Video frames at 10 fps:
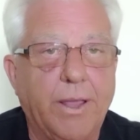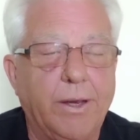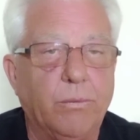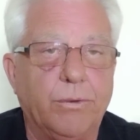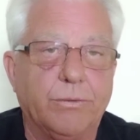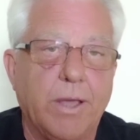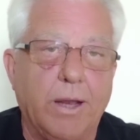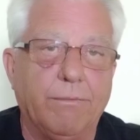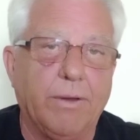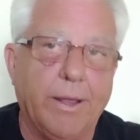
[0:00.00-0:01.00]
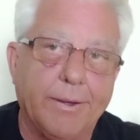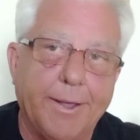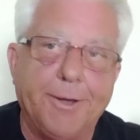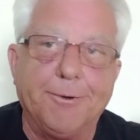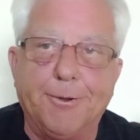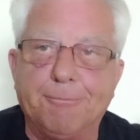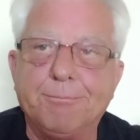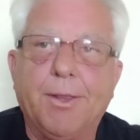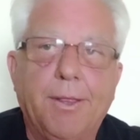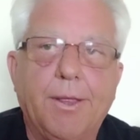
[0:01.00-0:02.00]
And it was kind of like, I don't know,
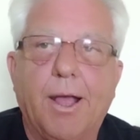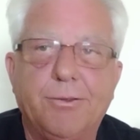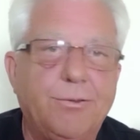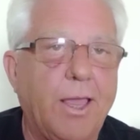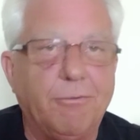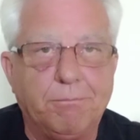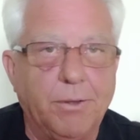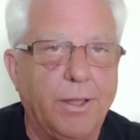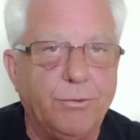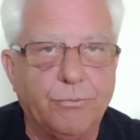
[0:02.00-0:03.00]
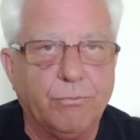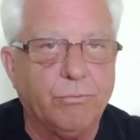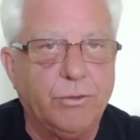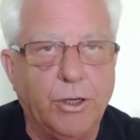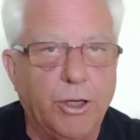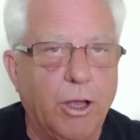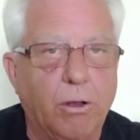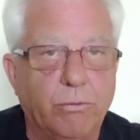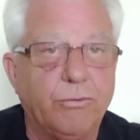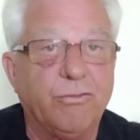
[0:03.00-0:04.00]
a safe place to
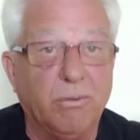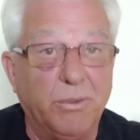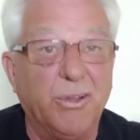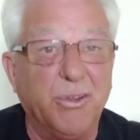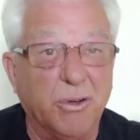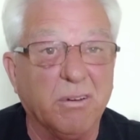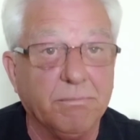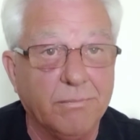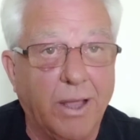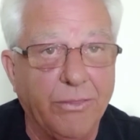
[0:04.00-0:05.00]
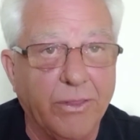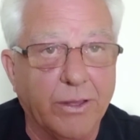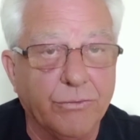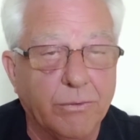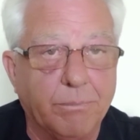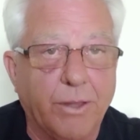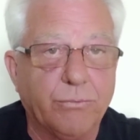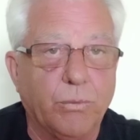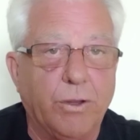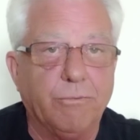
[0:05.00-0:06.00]
go. It was familiar, I think is the
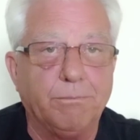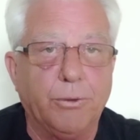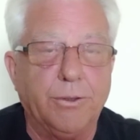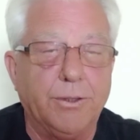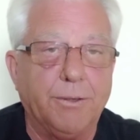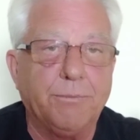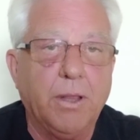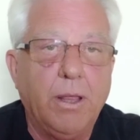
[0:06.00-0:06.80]
best way of putting it.